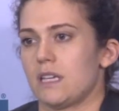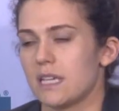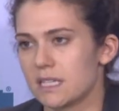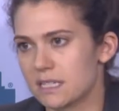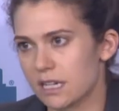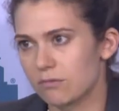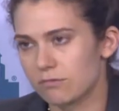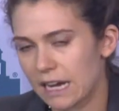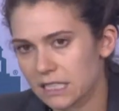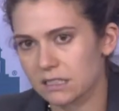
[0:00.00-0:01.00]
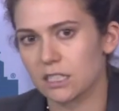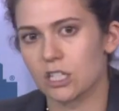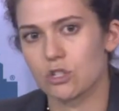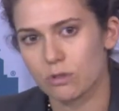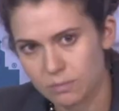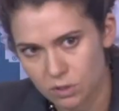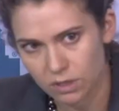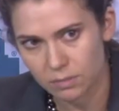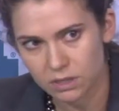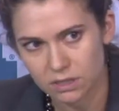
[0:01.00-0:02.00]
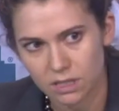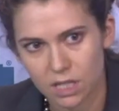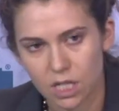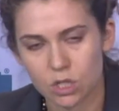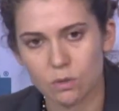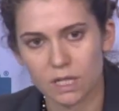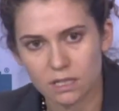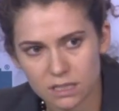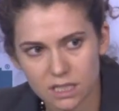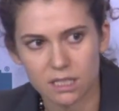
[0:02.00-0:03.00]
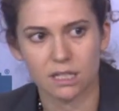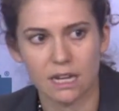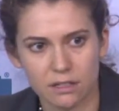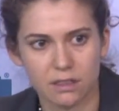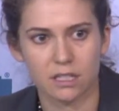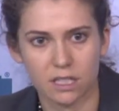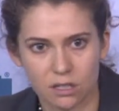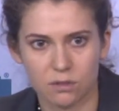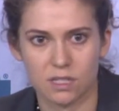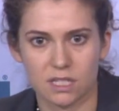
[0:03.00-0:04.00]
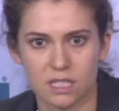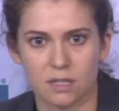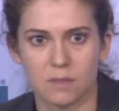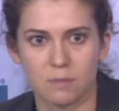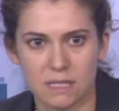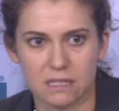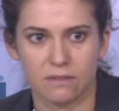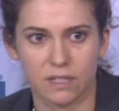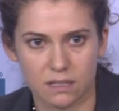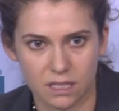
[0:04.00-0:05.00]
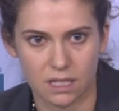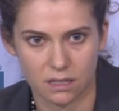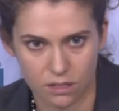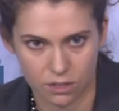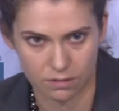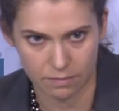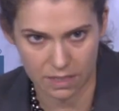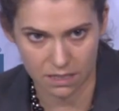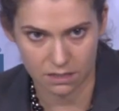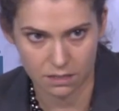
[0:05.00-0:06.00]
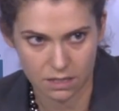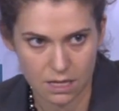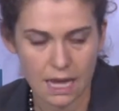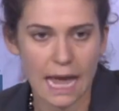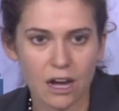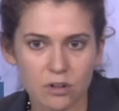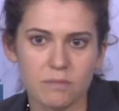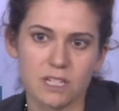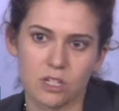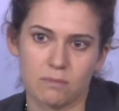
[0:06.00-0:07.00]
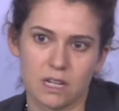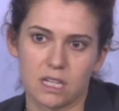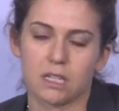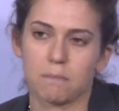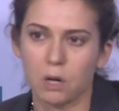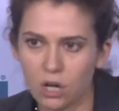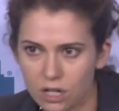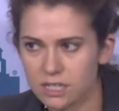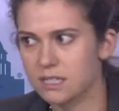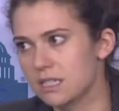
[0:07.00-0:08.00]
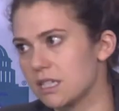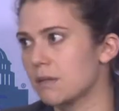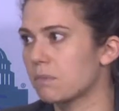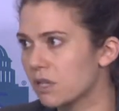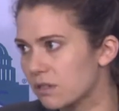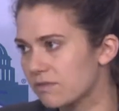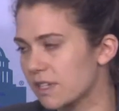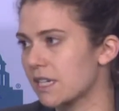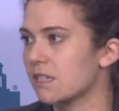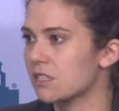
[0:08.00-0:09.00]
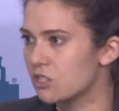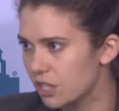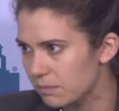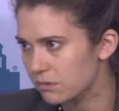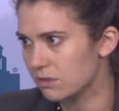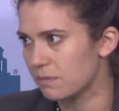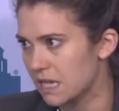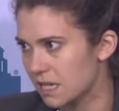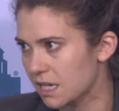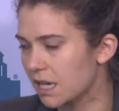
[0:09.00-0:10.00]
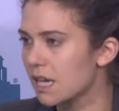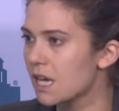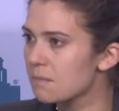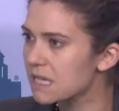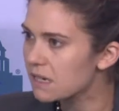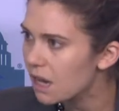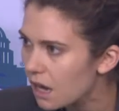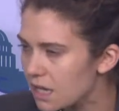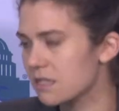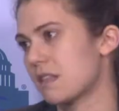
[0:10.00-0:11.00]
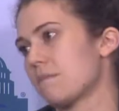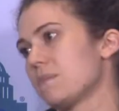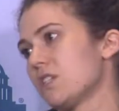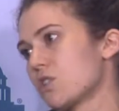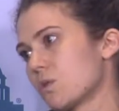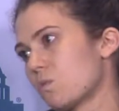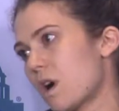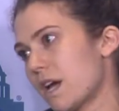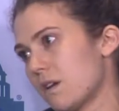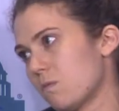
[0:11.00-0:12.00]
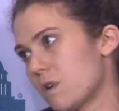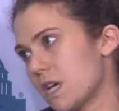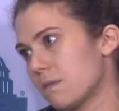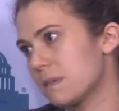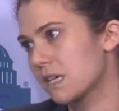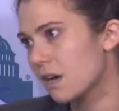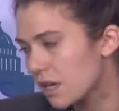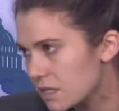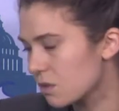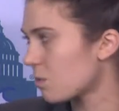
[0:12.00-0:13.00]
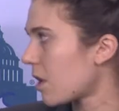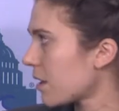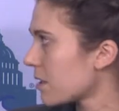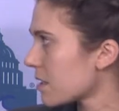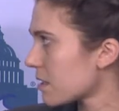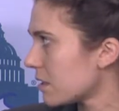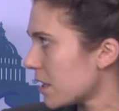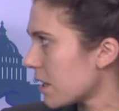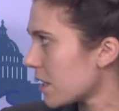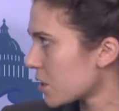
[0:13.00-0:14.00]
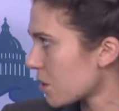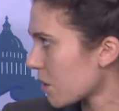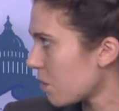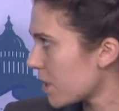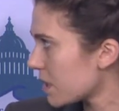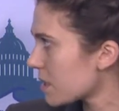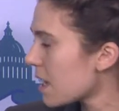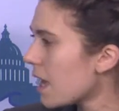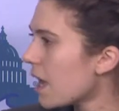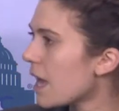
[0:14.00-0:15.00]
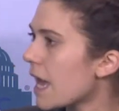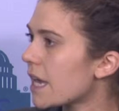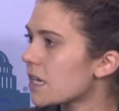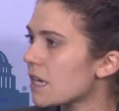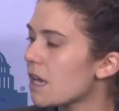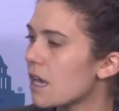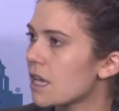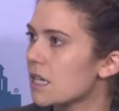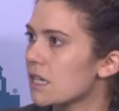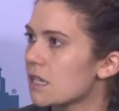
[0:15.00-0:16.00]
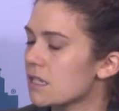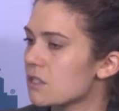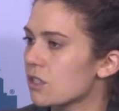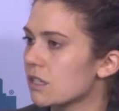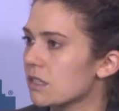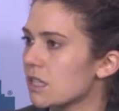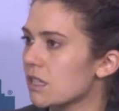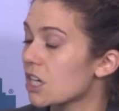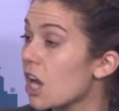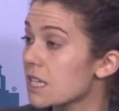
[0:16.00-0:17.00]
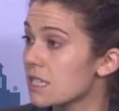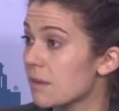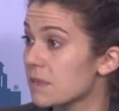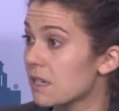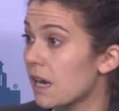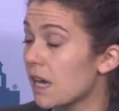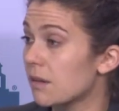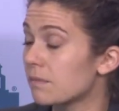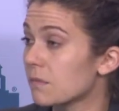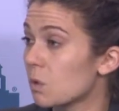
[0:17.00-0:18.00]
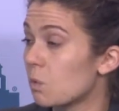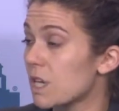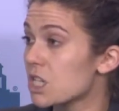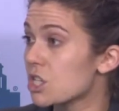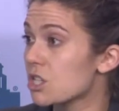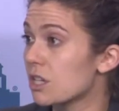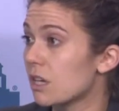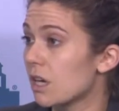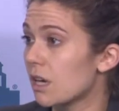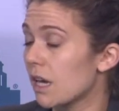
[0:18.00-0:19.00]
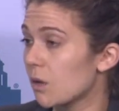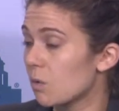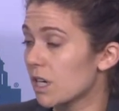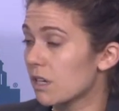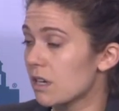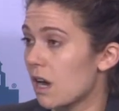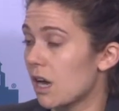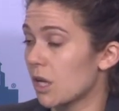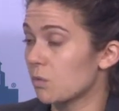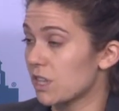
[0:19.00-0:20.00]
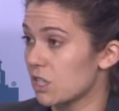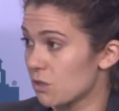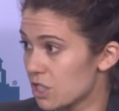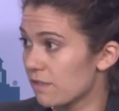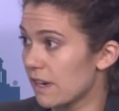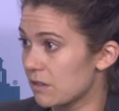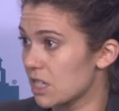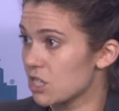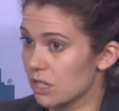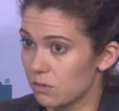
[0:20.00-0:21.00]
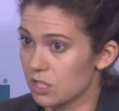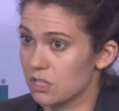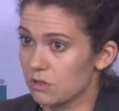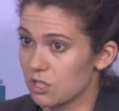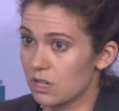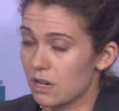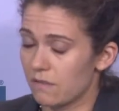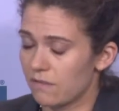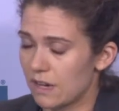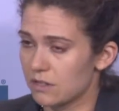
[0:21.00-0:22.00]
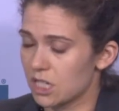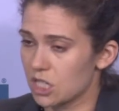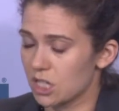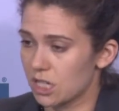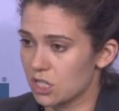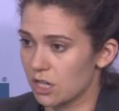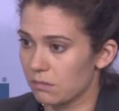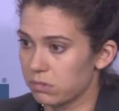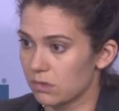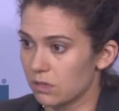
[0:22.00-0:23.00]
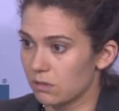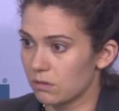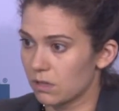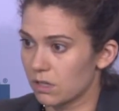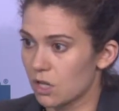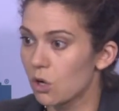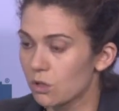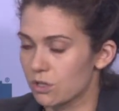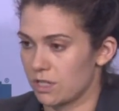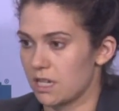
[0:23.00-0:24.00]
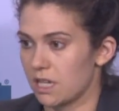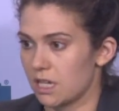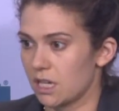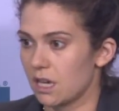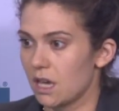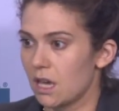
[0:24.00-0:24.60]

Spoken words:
is directly attributable to a clean and healthy ecosystem, specifically in the Caribbean. How much money per seat, per flight is JetBlue making because that beach is wide and white, because the water is clear and turquoise? And it is certainly the concept which I work on with the Ocean Foundation, in which the Ocean Foundation and JetBlue co-created,